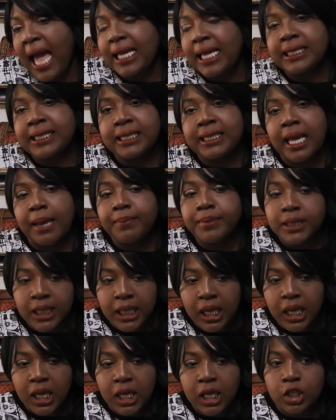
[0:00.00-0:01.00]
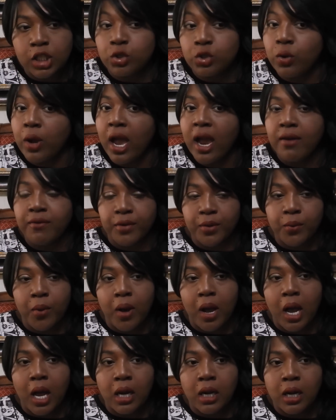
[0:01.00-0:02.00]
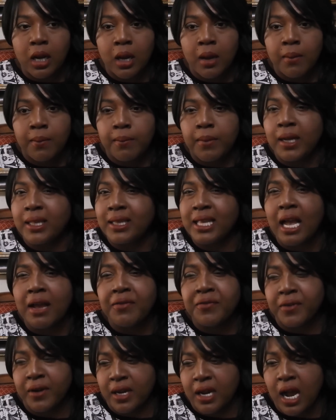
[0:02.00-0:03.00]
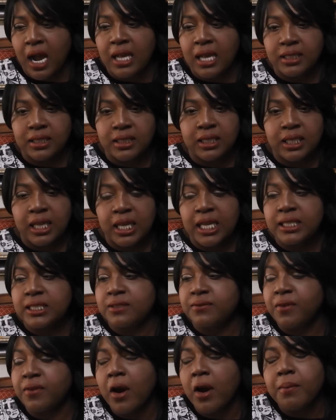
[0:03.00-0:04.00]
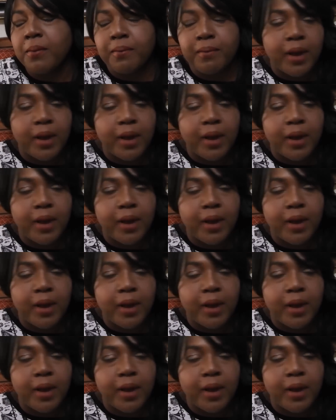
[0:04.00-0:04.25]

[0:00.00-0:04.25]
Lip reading: accepting to everyone, but not forgotten. It's very